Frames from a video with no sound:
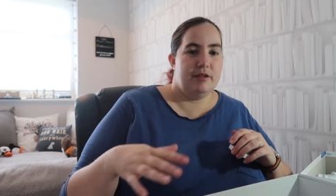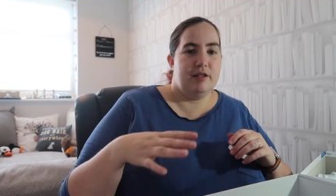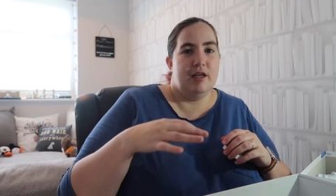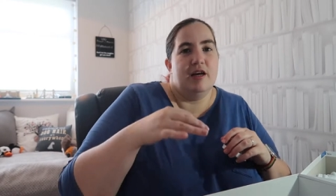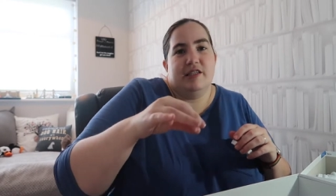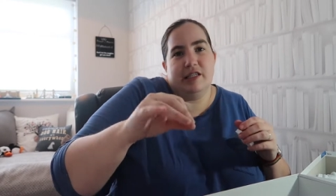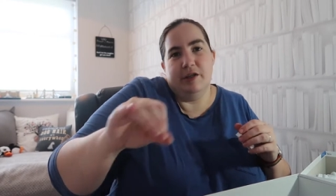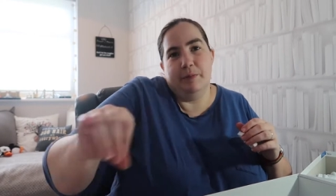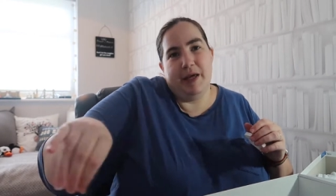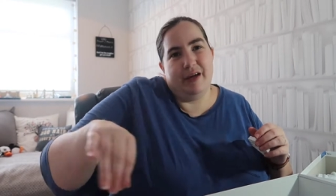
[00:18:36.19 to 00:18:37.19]
the last
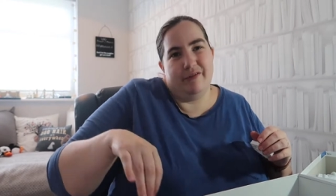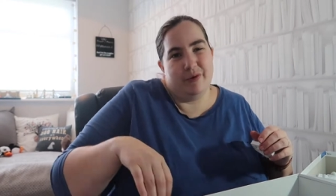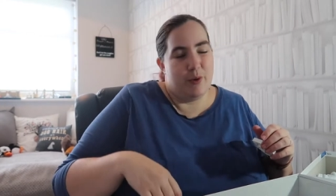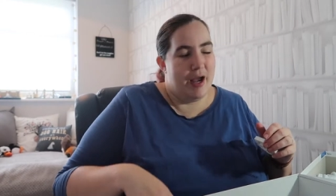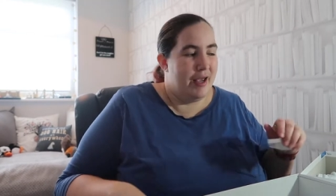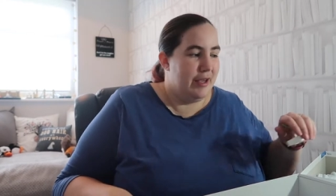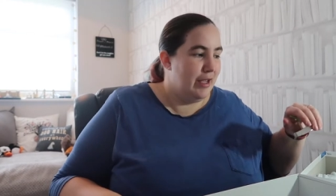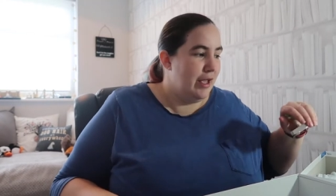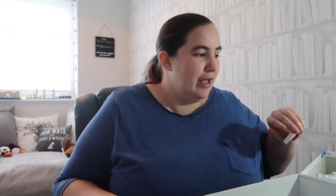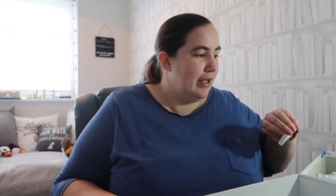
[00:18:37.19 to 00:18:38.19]
little bit of the
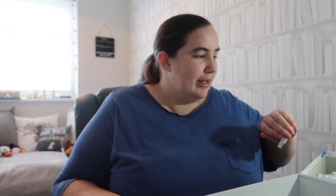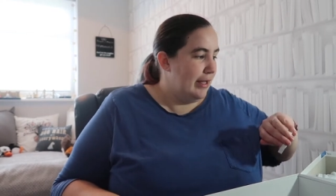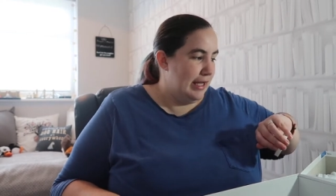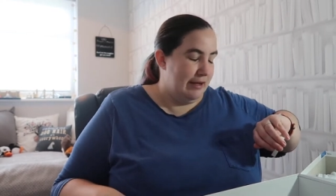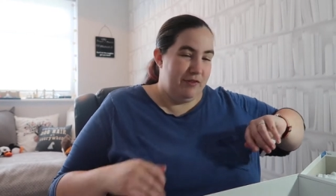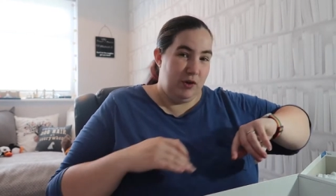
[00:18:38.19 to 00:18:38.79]
way if